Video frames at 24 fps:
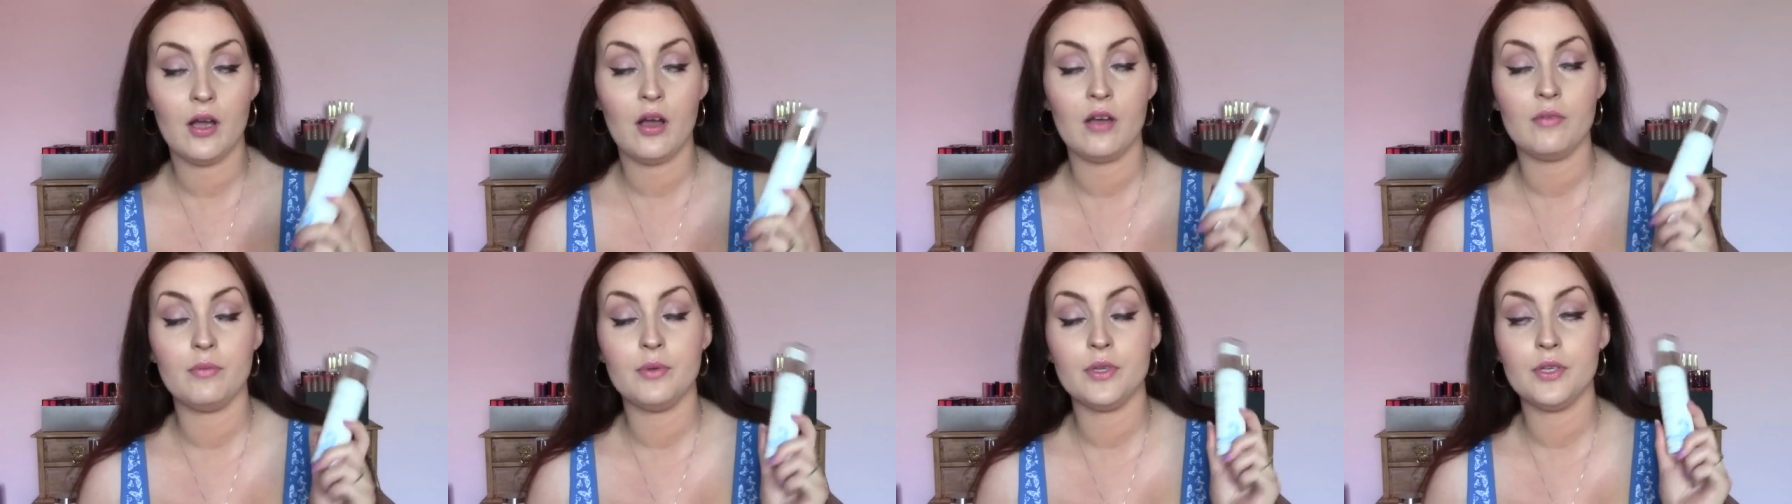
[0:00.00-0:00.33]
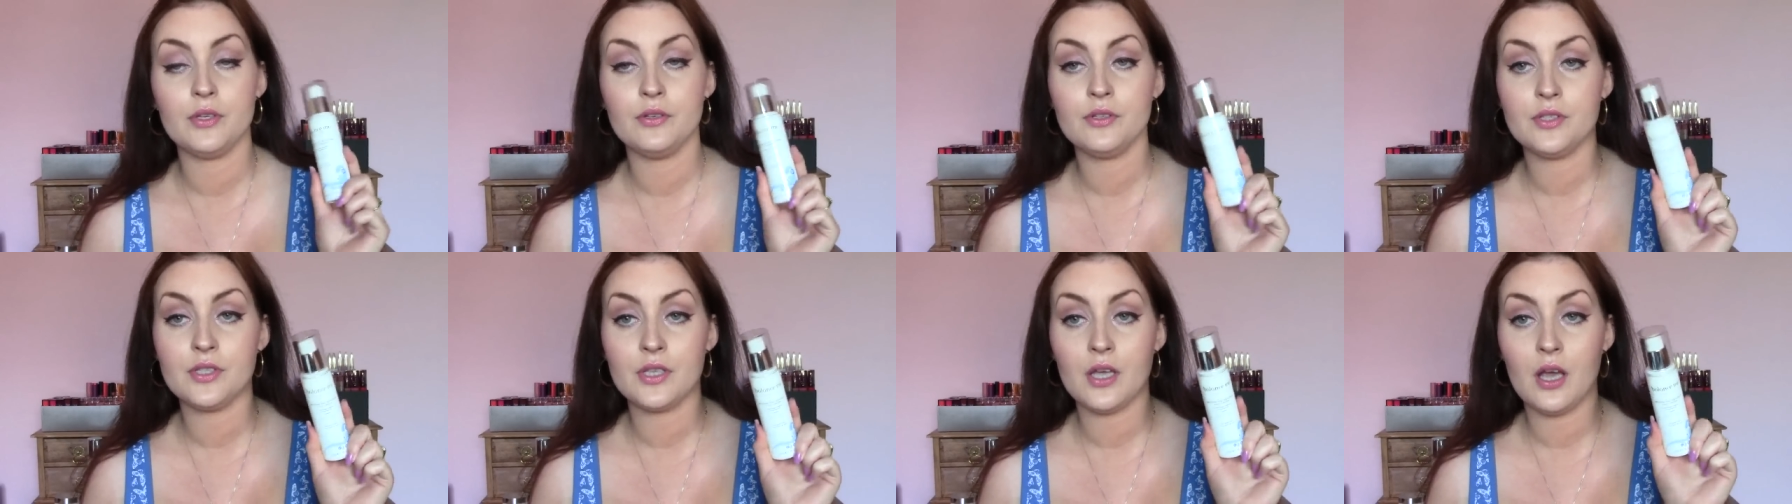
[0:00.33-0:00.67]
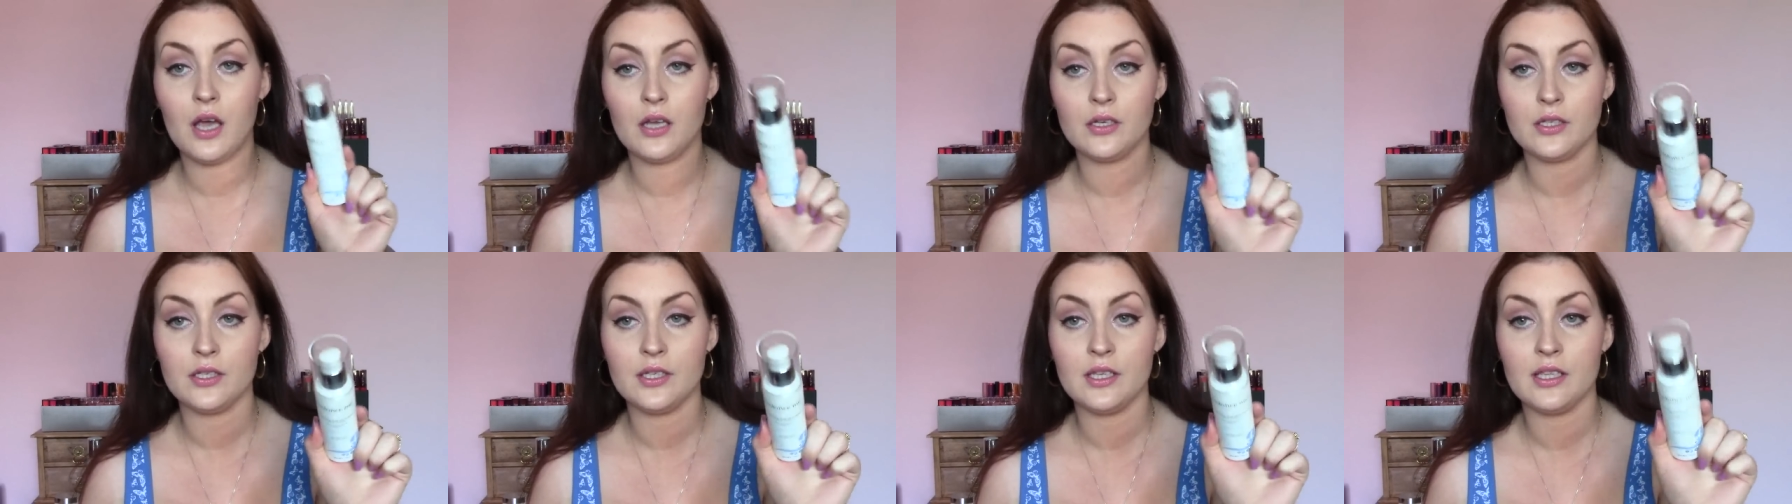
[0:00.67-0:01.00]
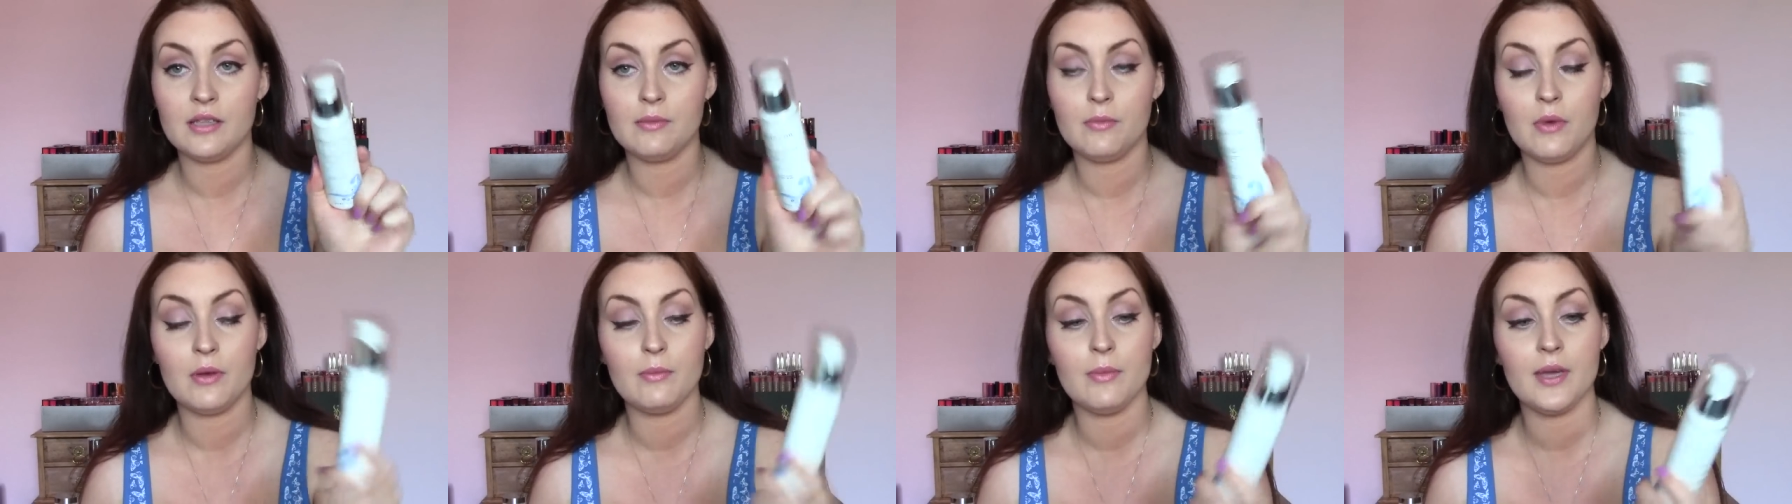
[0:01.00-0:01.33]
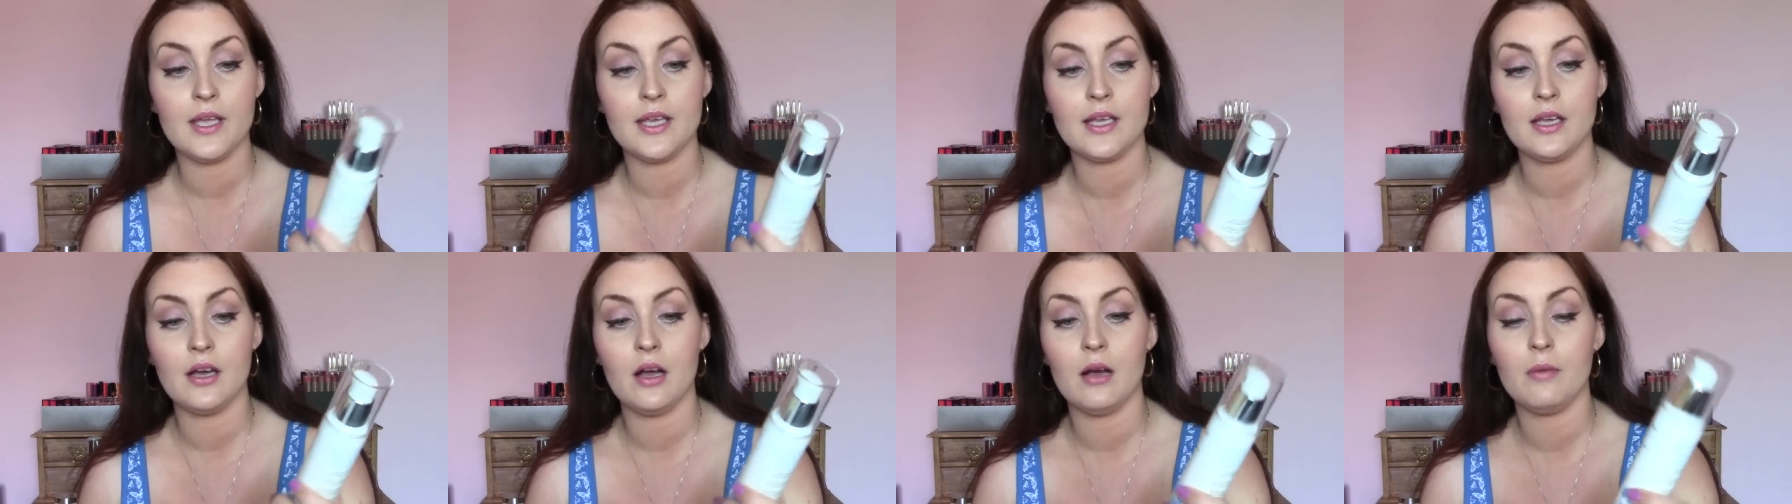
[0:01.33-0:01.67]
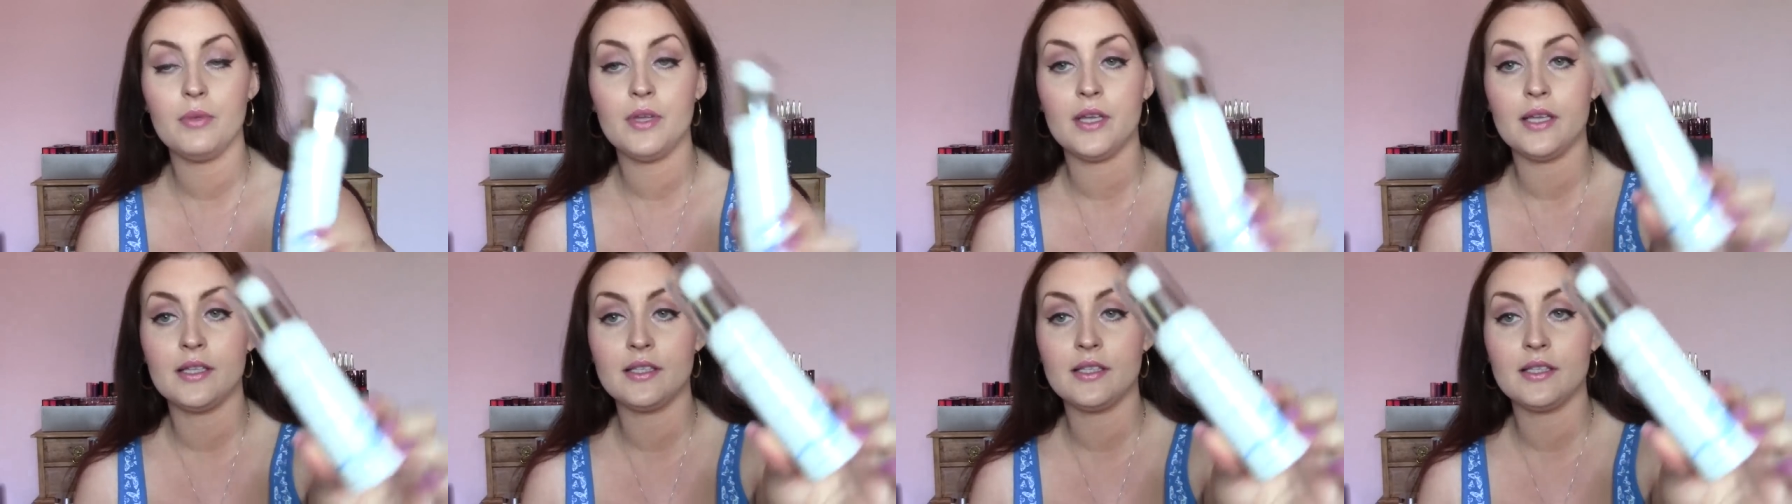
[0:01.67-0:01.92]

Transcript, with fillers: I've been using it underneath my makeup.